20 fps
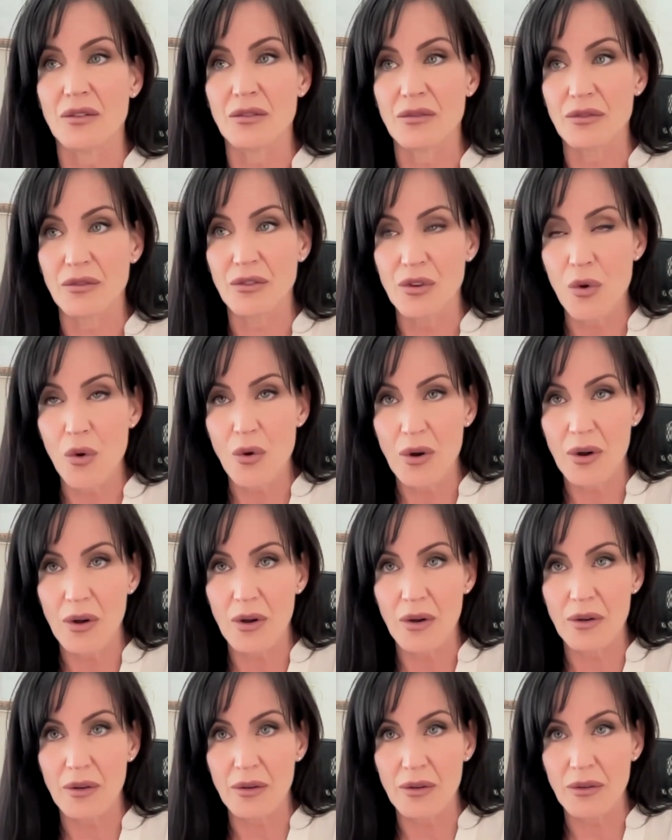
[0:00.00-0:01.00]

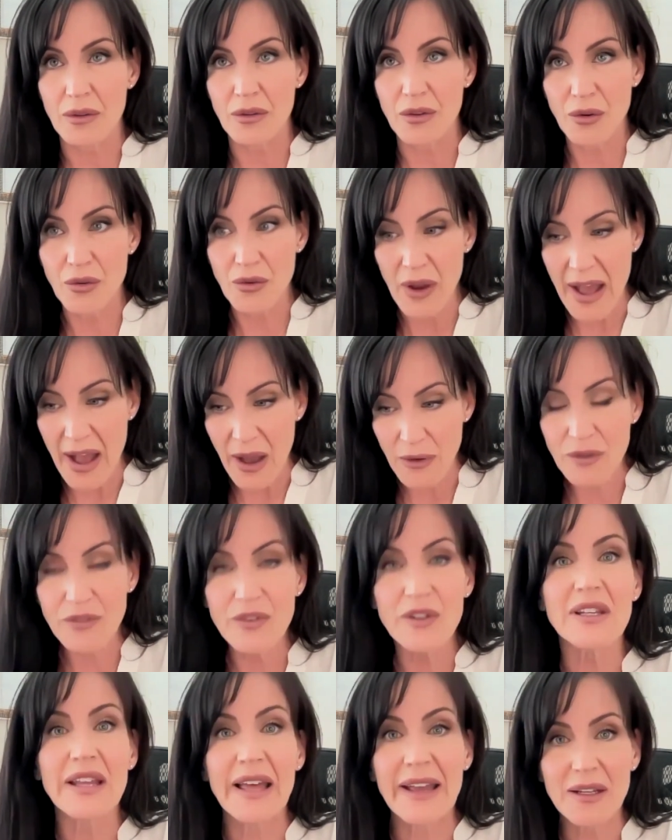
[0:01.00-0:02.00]
you're out of
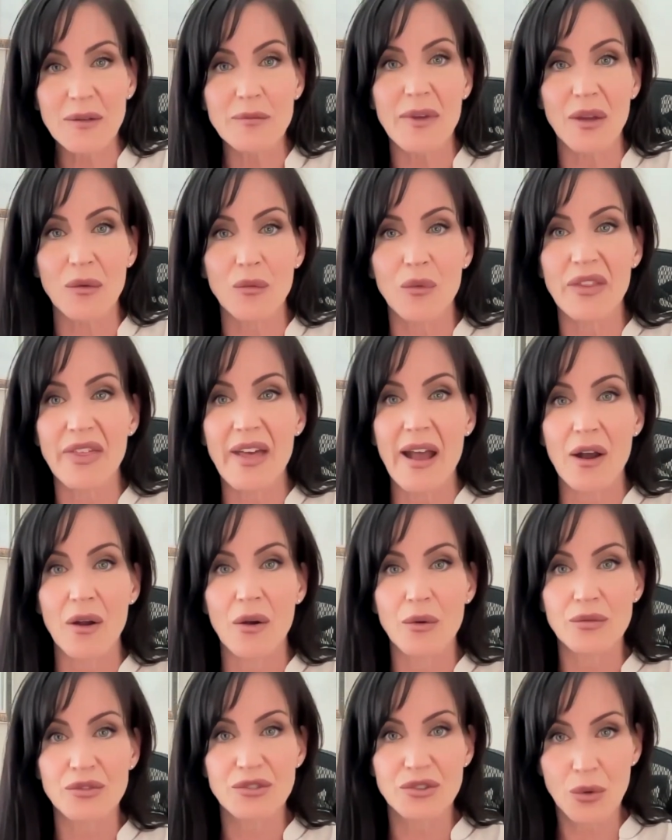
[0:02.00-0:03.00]
alignment with
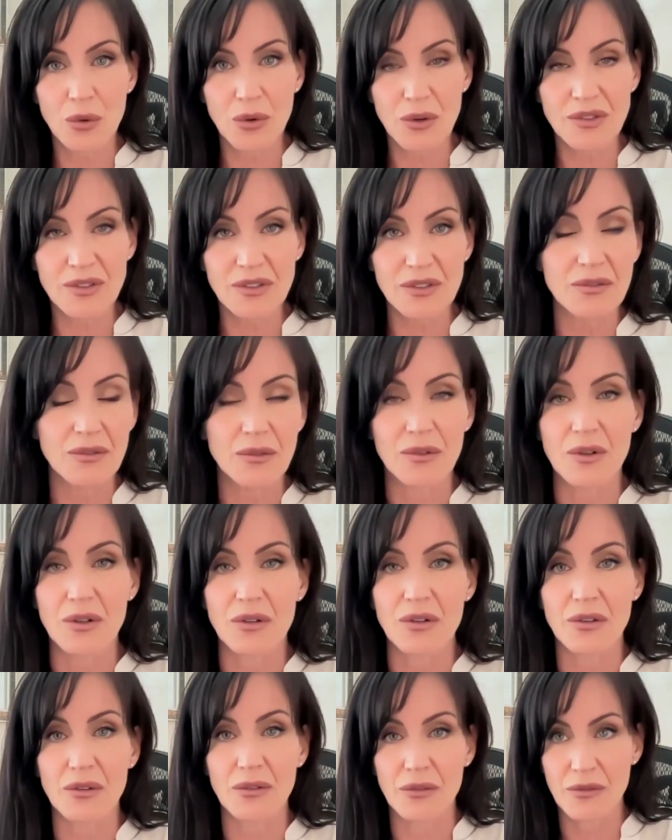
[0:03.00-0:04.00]
how source or
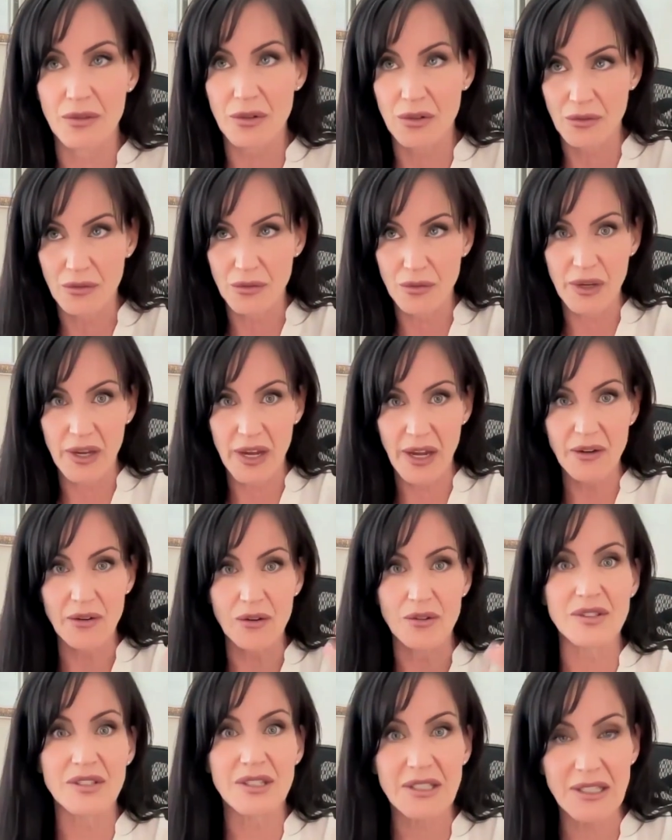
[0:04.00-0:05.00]
the
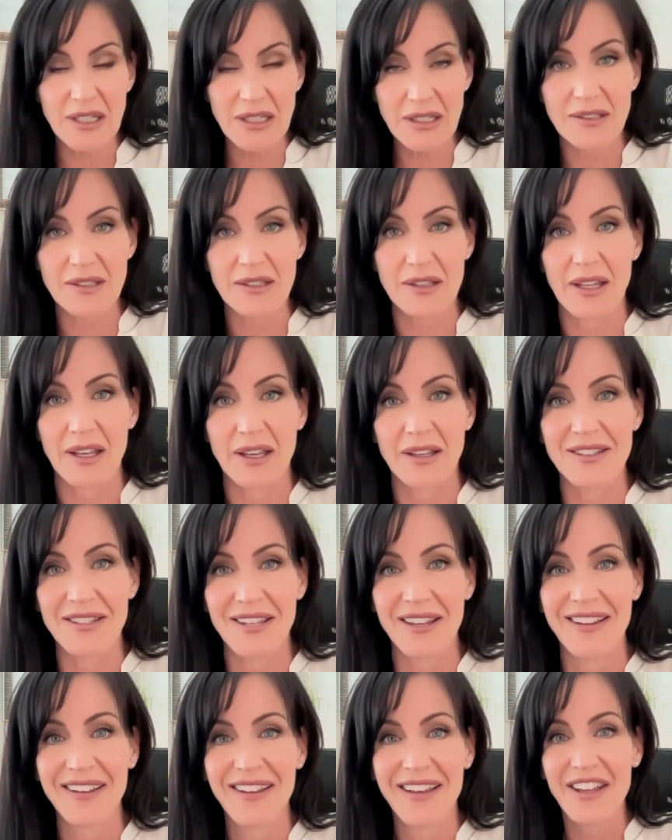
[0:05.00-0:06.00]
creator sees things,
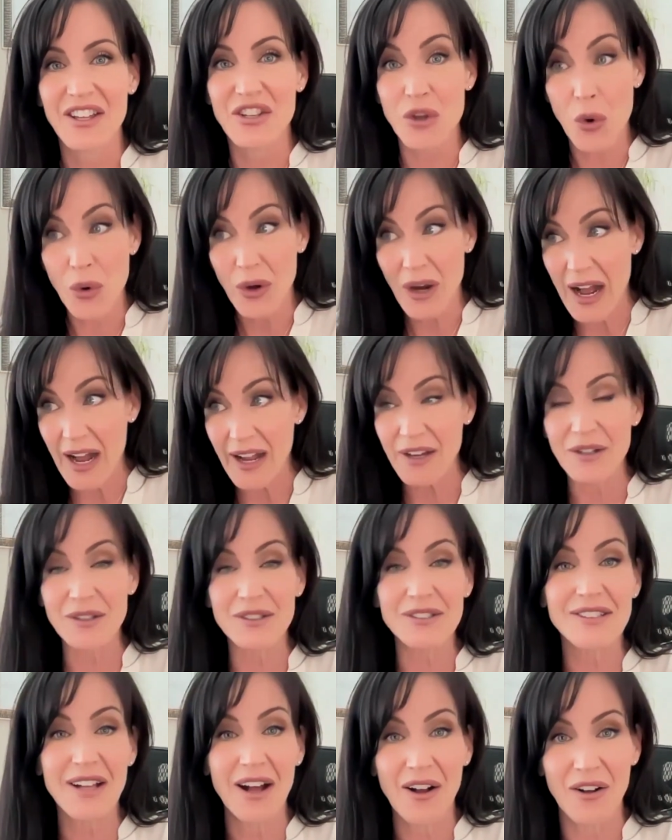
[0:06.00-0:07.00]
your higher
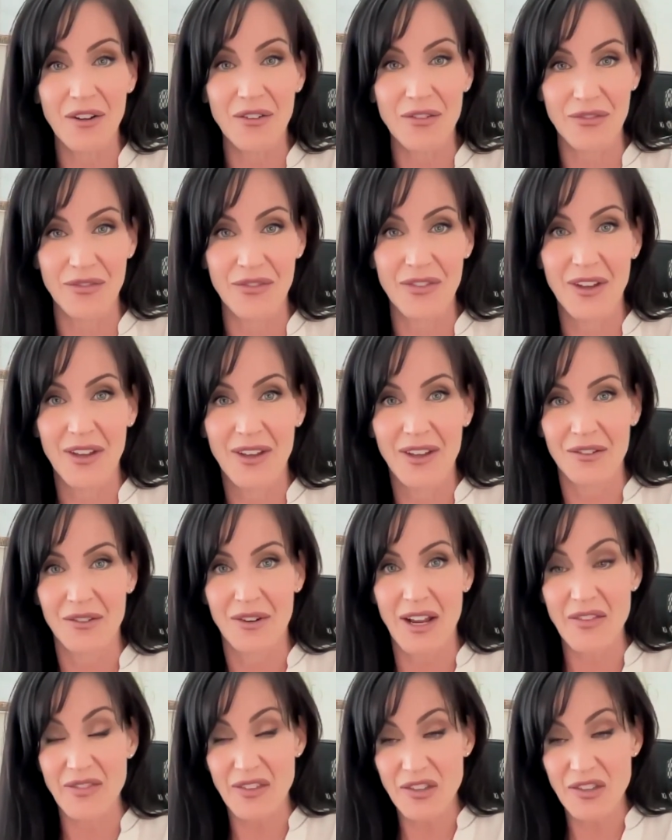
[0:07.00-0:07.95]
self, right?